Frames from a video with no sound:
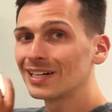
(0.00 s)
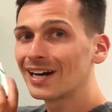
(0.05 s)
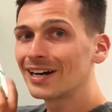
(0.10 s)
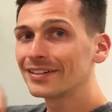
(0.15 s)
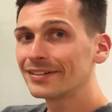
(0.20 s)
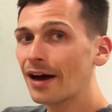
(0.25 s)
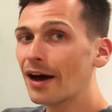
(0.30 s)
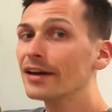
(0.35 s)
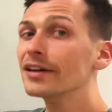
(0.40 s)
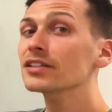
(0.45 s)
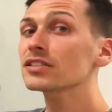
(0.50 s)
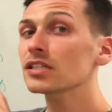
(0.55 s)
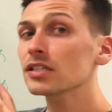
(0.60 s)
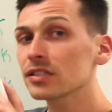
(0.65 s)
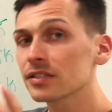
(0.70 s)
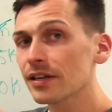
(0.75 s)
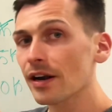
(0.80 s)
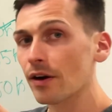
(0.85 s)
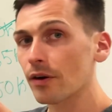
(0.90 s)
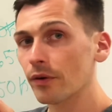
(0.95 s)
Not
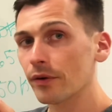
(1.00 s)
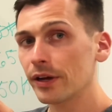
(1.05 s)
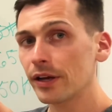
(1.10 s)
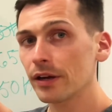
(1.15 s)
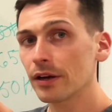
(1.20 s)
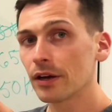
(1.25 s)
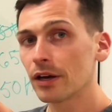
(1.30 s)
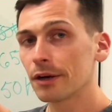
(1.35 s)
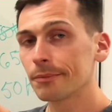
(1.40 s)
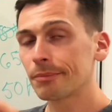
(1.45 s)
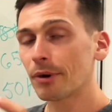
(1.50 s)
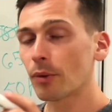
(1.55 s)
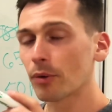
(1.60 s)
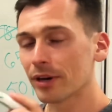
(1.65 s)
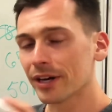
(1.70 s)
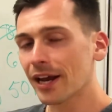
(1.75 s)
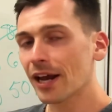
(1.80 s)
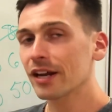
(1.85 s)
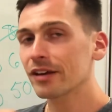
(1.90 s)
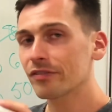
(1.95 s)
necessarily, but we're
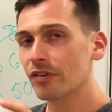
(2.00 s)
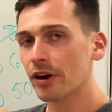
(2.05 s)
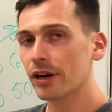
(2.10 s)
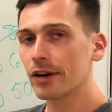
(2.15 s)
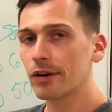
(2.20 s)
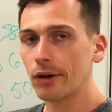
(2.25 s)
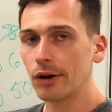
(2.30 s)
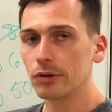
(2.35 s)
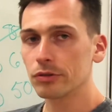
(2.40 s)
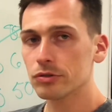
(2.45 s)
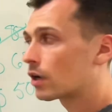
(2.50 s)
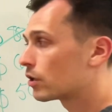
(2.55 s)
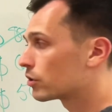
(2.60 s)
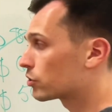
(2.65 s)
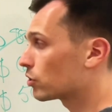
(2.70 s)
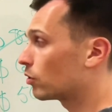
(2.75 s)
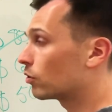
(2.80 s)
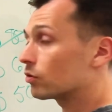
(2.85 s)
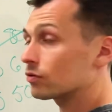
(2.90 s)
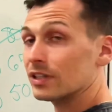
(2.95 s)
getting very close.
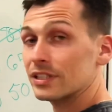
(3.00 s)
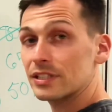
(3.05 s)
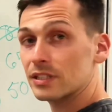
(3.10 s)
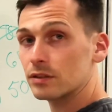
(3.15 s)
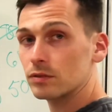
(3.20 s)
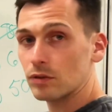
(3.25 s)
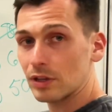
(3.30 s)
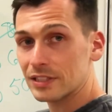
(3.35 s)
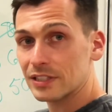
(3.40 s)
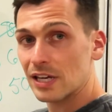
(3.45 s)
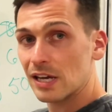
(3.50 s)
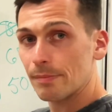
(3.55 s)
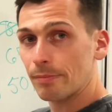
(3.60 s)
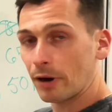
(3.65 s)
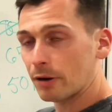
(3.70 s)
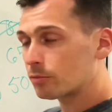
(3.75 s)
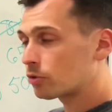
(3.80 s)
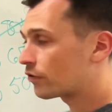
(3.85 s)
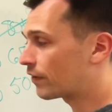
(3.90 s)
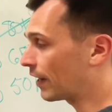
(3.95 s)
So let's keep
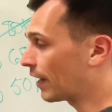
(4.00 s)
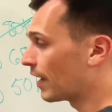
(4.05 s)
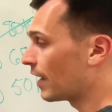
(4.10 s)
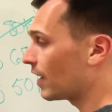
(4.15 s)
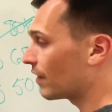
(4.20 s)
on moving.